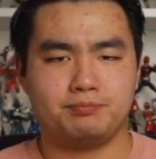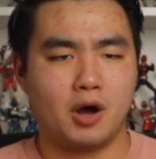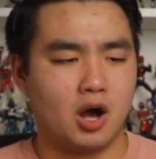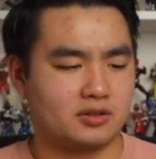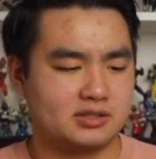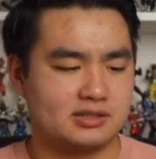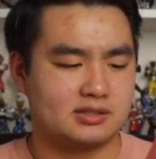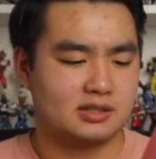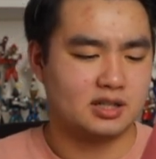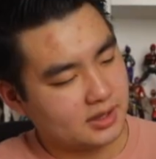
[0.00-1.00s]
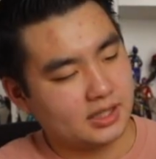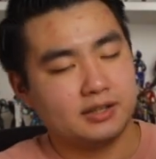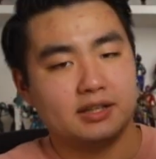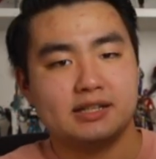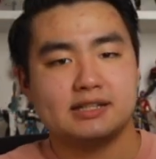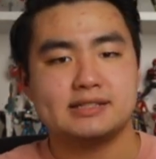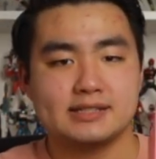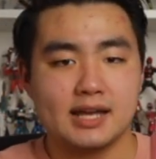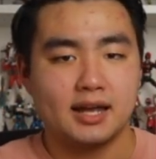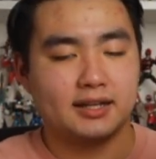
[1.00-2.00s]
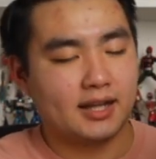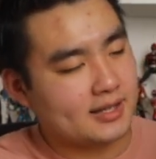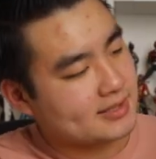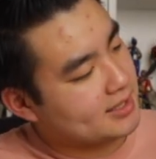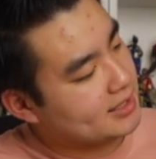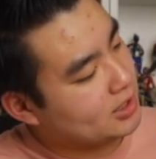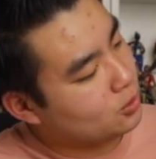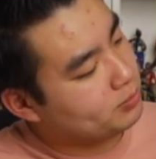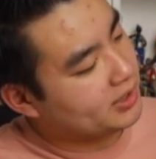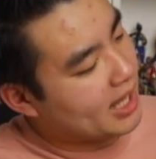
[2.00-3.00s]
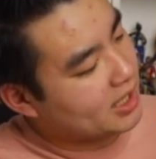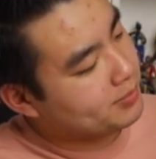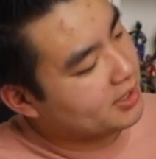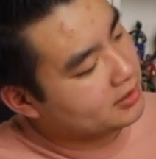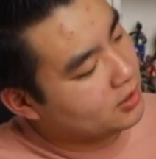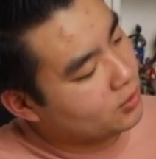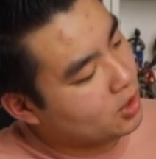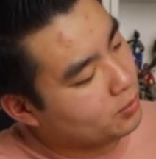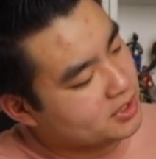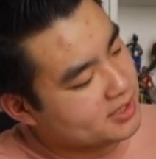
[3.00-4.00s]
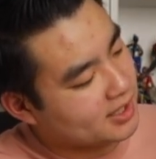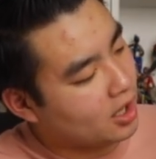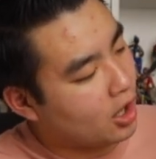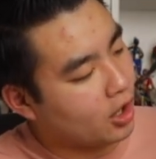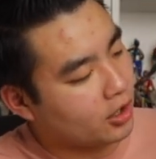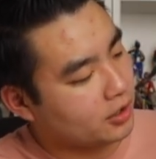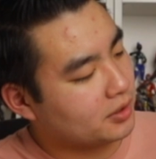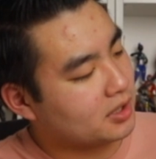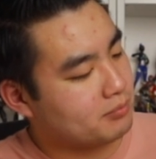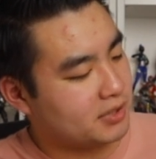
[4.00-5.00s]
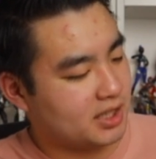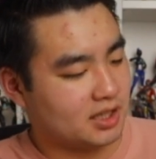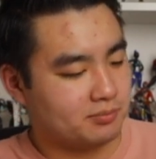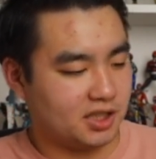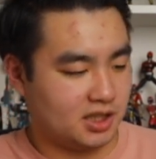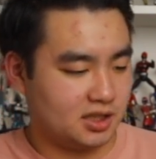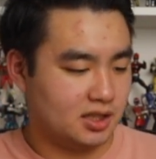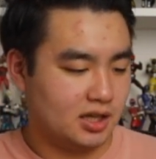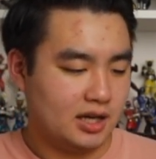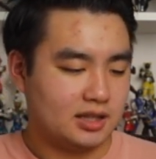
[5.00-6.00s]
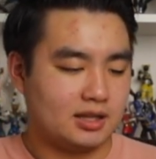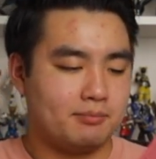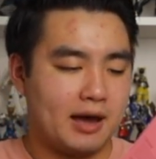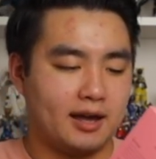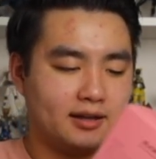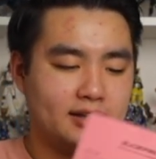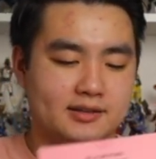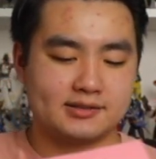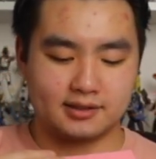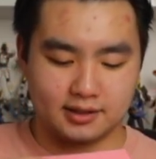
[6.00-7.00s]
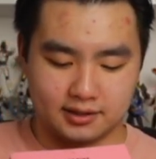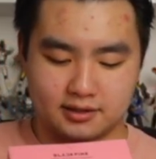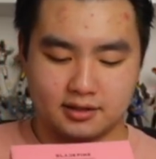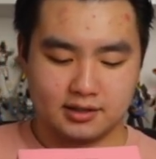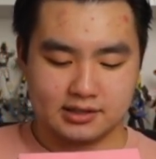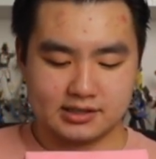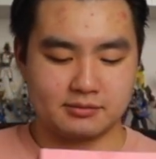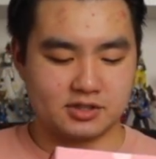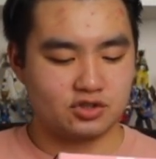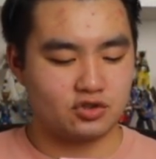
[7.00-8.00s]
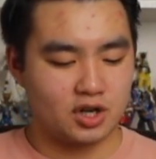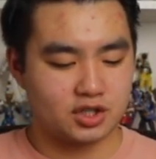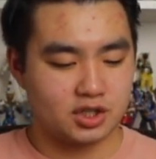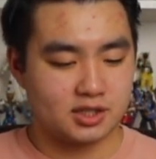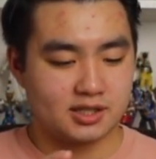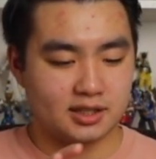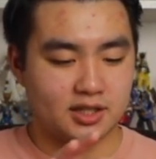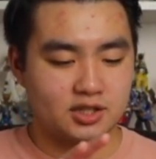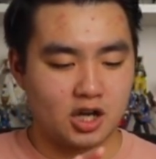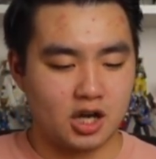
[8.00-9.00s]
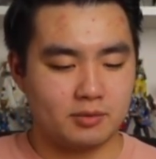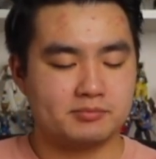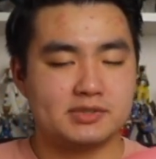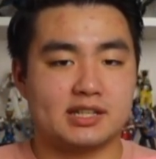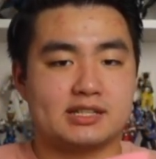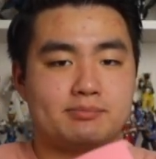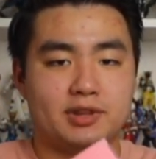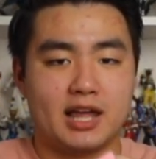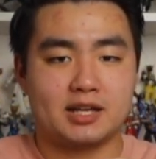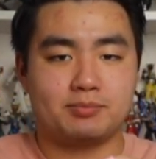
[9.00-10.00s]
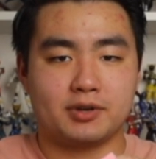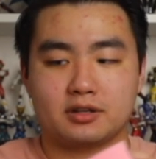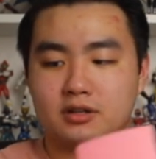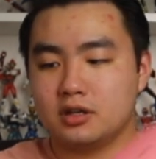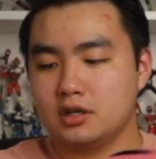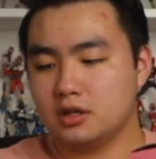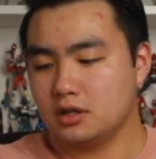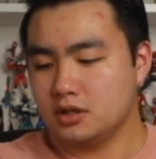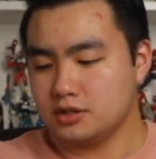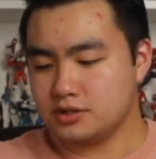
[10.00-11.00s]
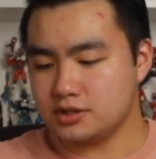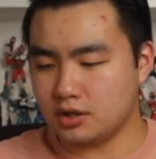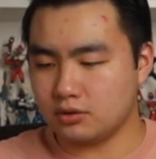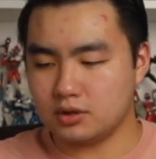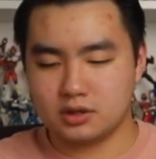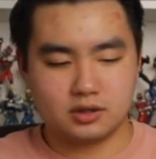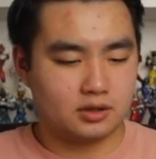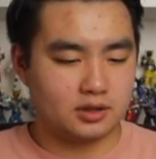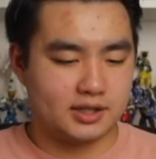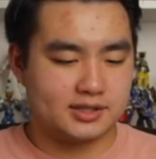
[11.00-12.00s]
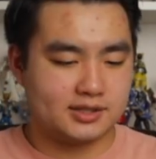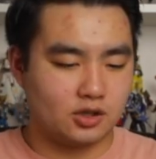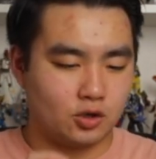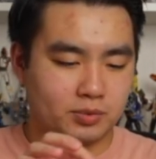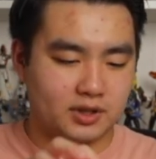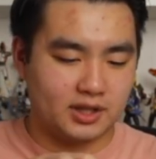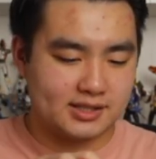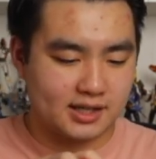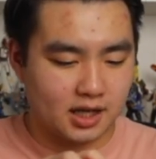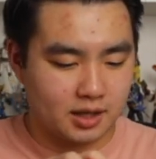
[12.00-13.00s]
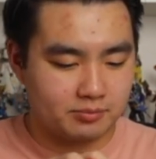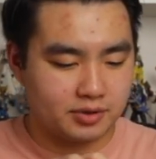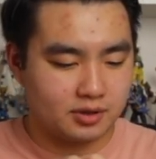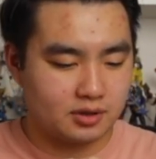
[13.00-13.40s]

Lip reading: box. The side has the new BLACKPINK logo, which is like a heart and a B and a P. The back has like some instructions, and the top says BLACKPINK. So let's open this up.